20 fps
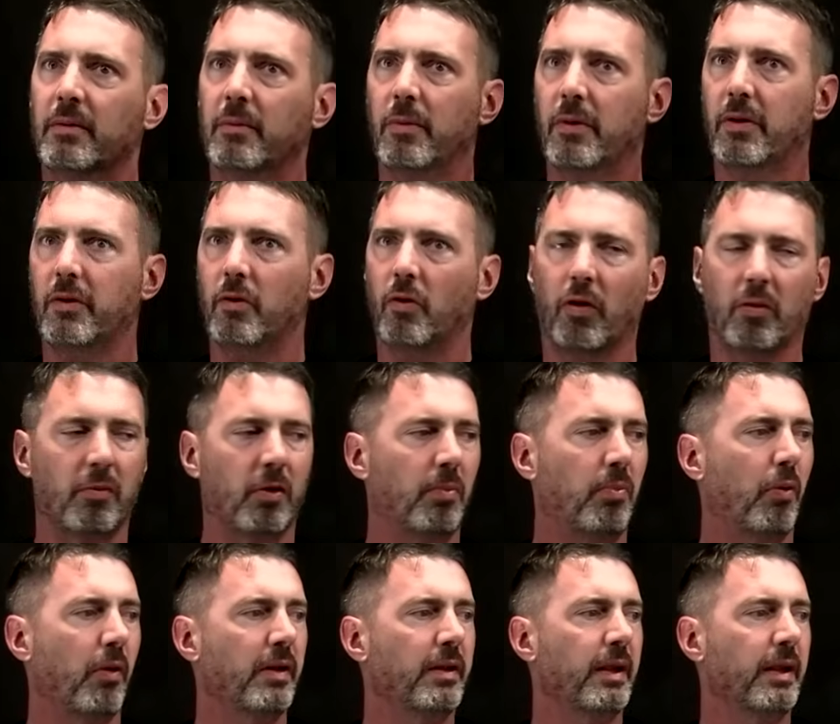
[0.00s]
with a normal
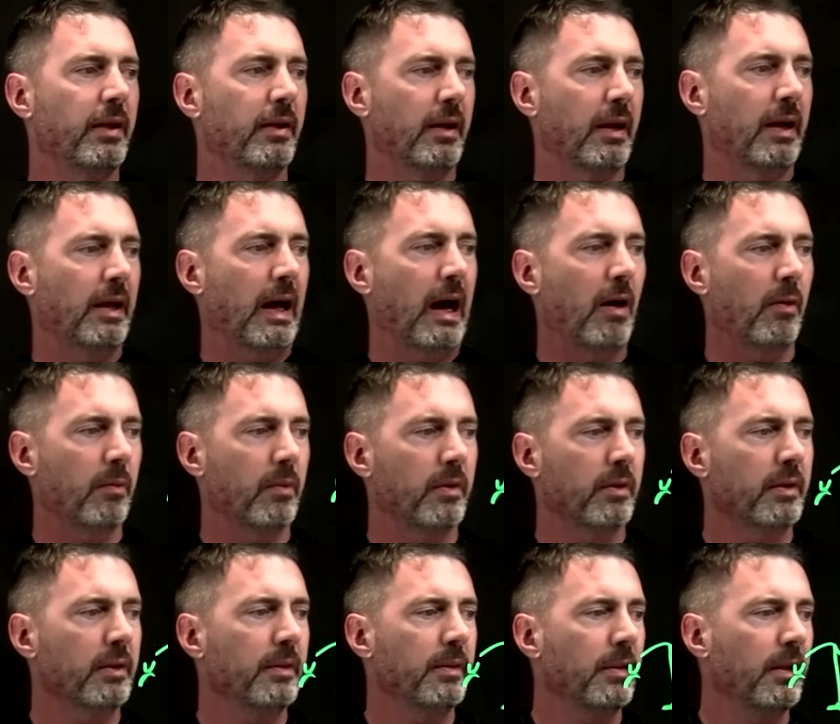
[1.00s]
pointing
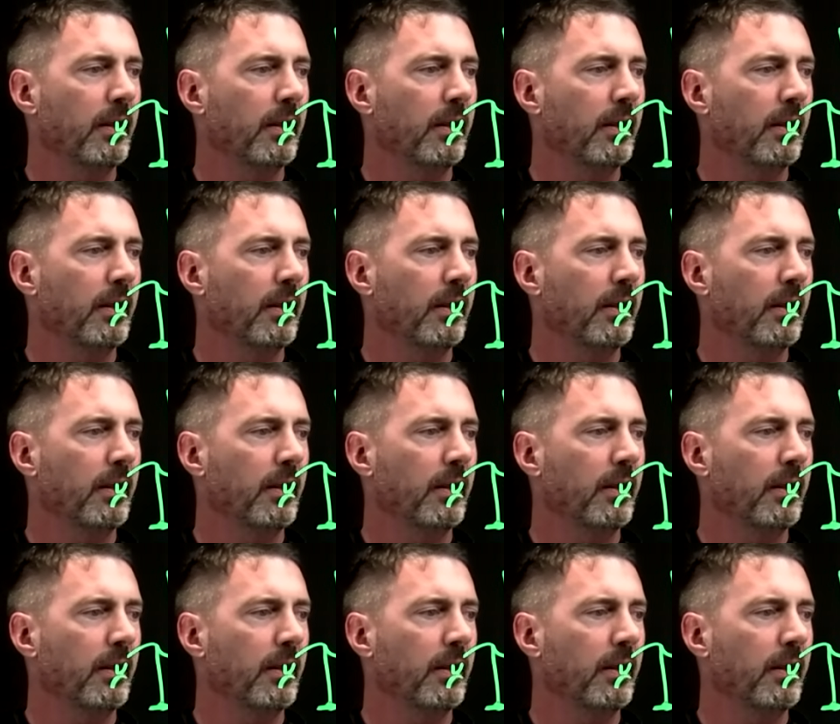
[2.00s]
outward.